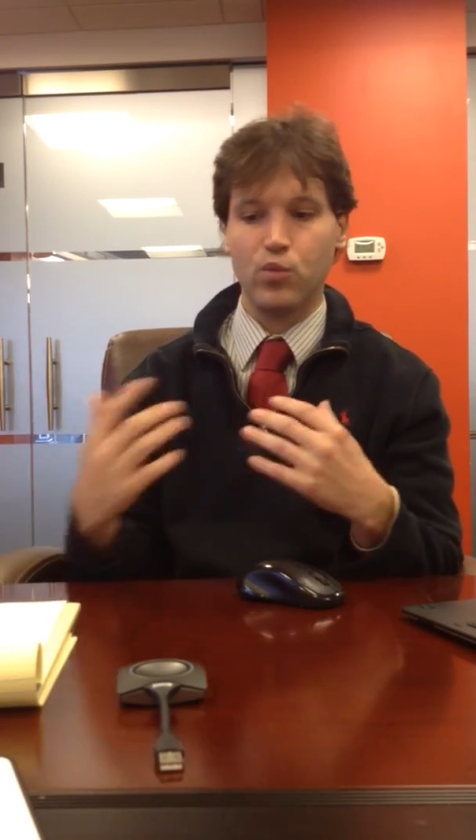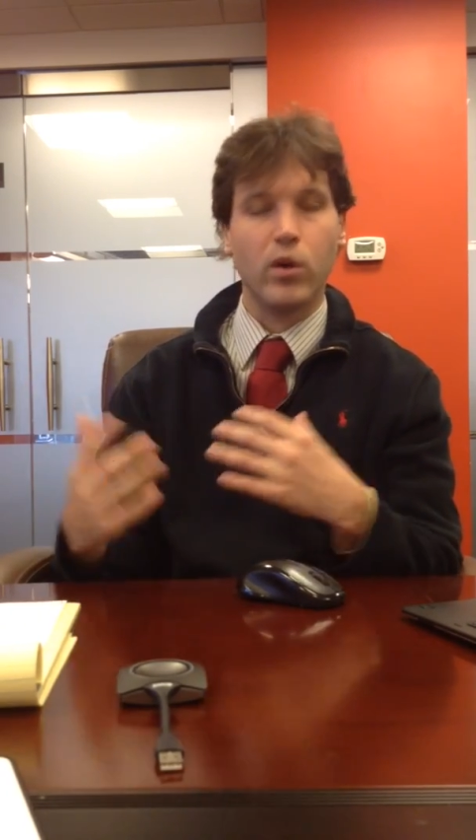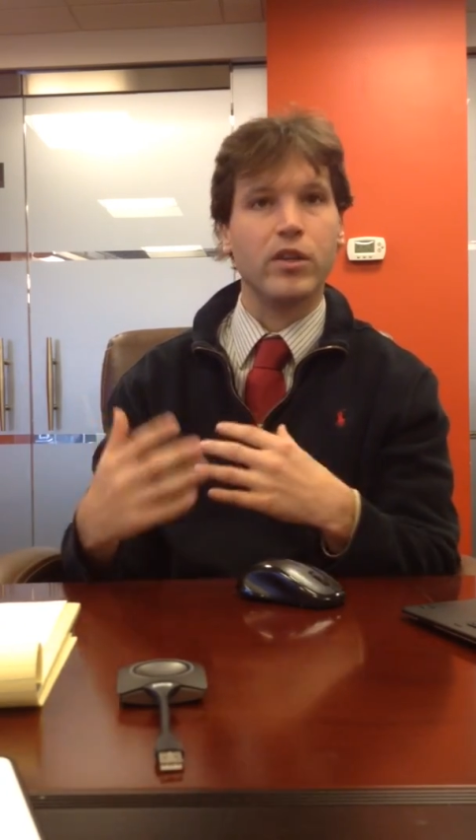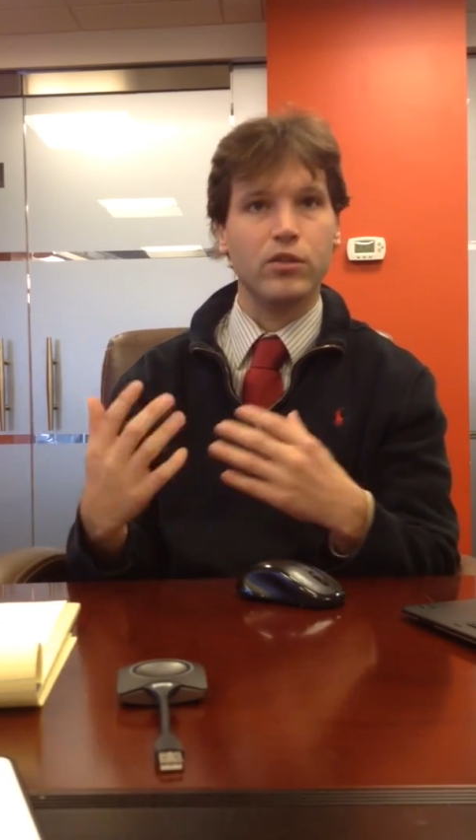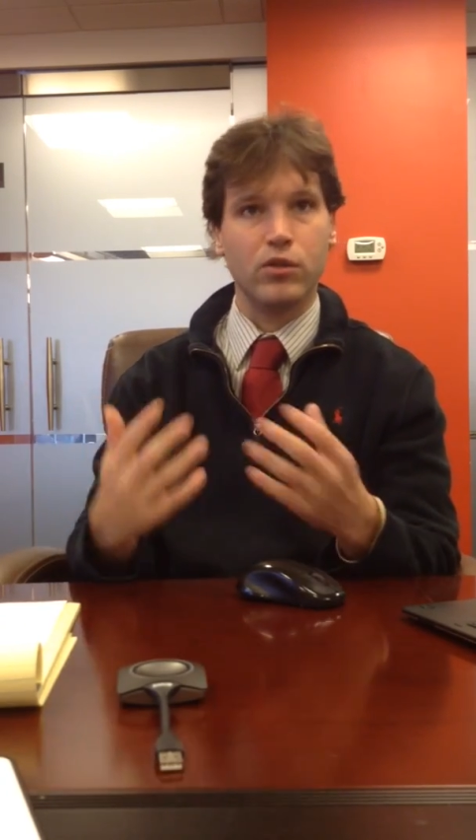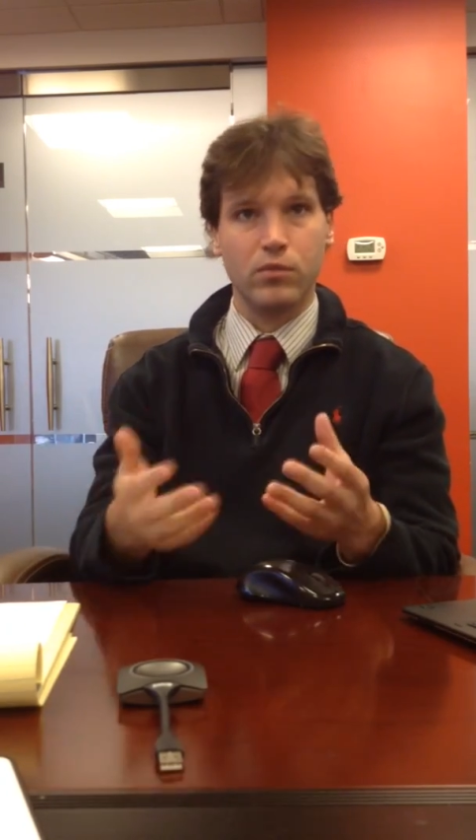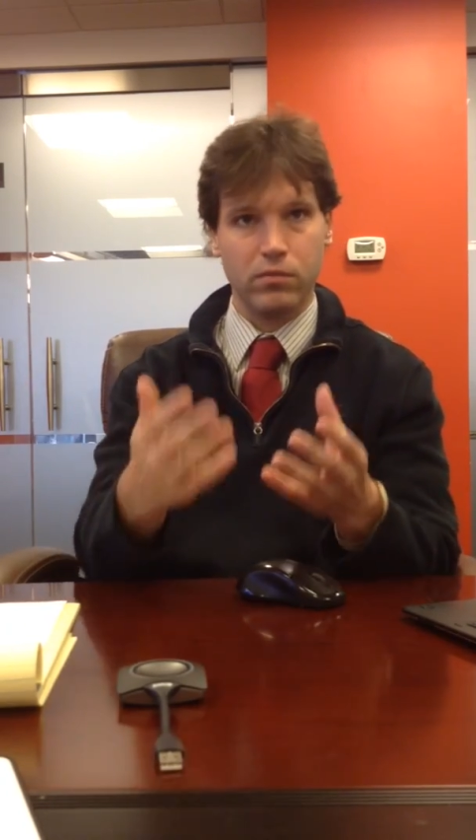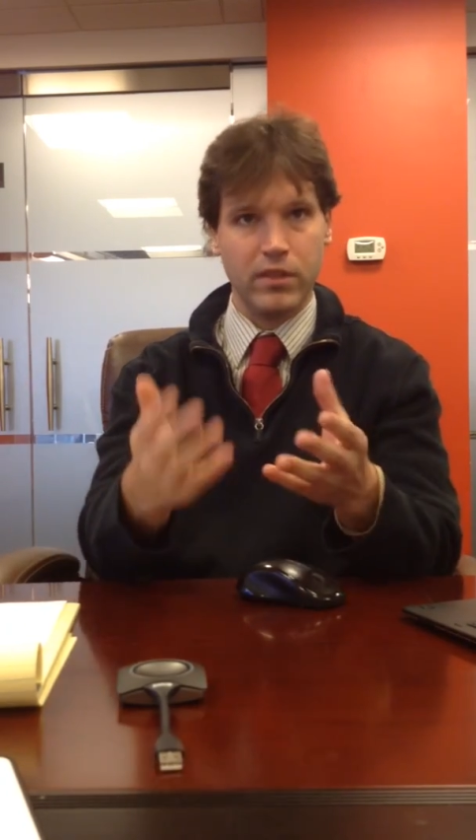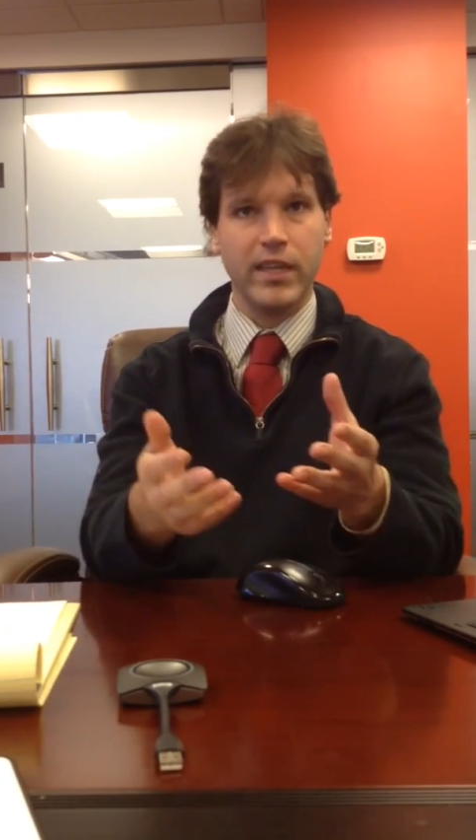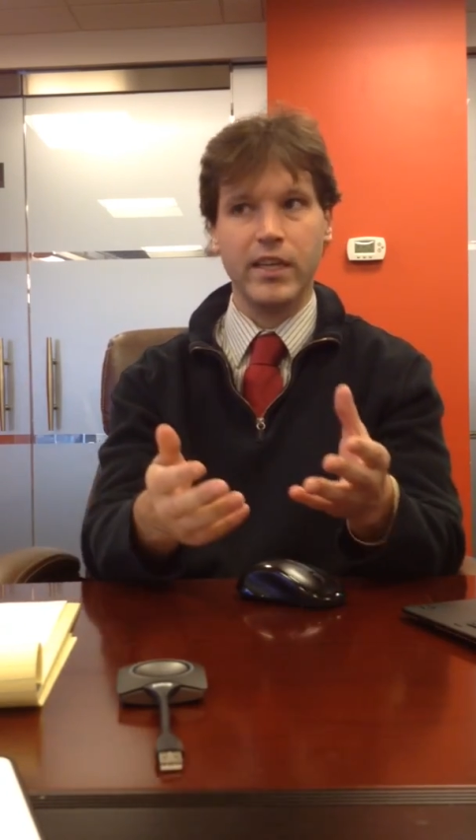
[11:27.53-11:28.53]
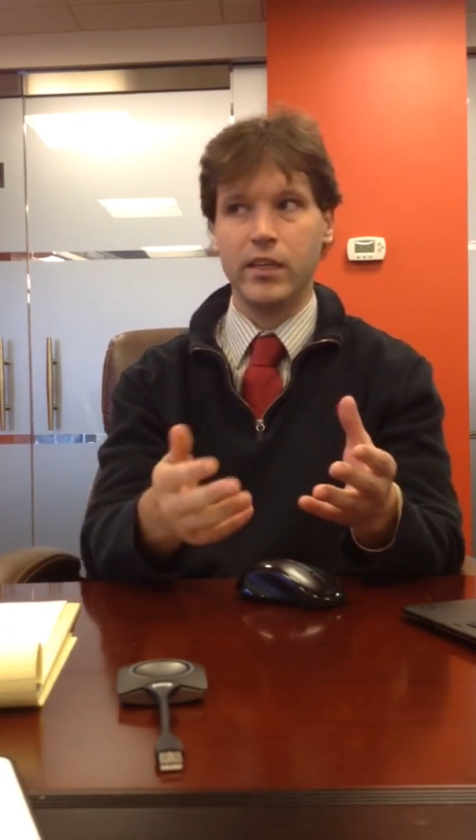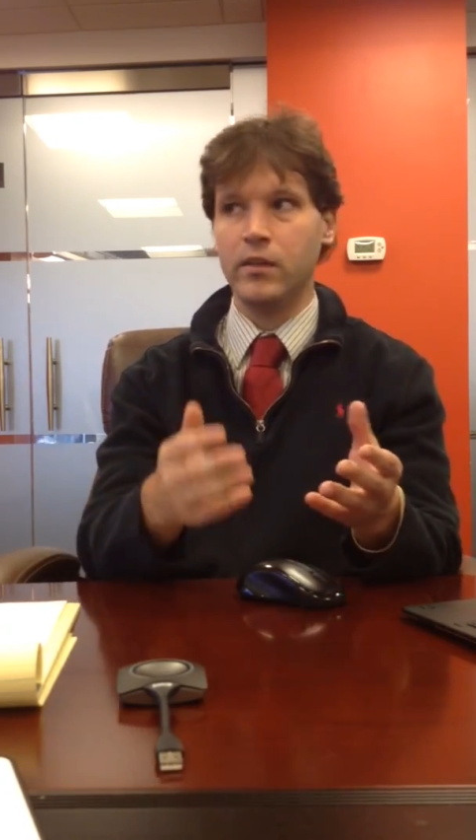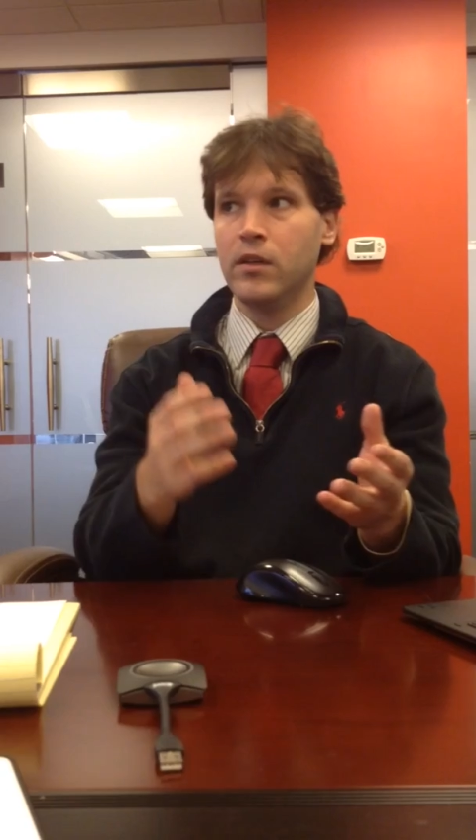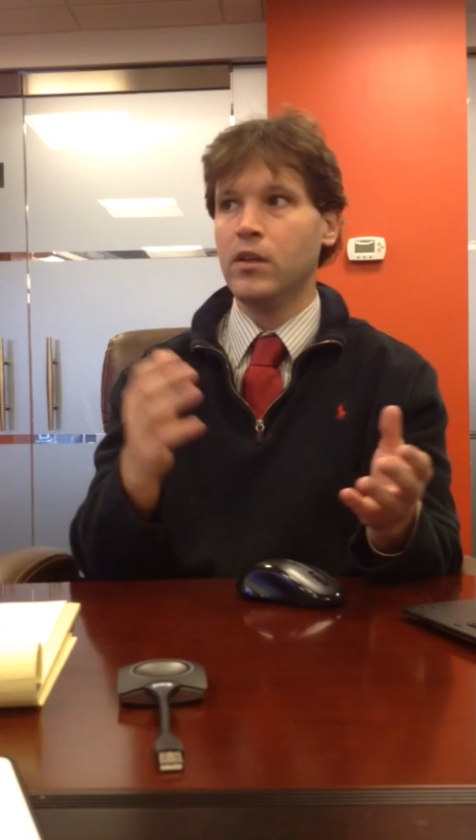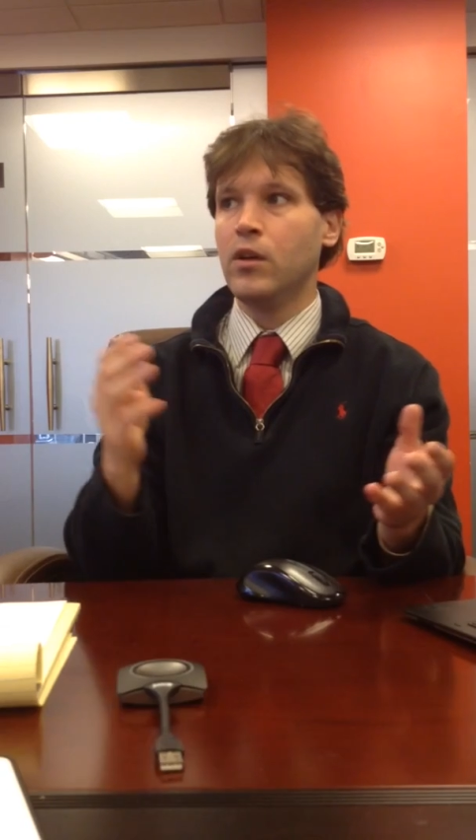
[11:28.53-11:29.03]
what you need.